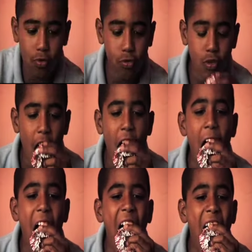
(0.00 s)
those
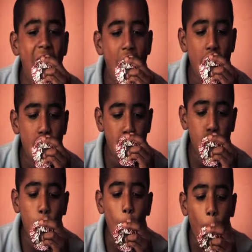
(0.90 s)
crisps and cake,
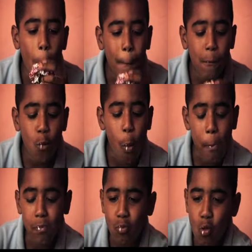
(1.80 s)
Kyle.
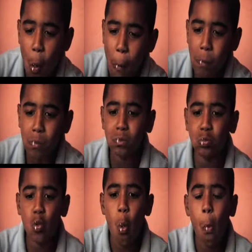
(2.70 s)
A lack, a lack of, of
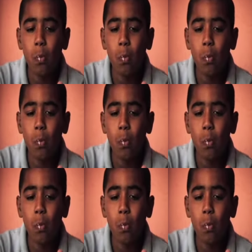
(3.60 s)
exercise,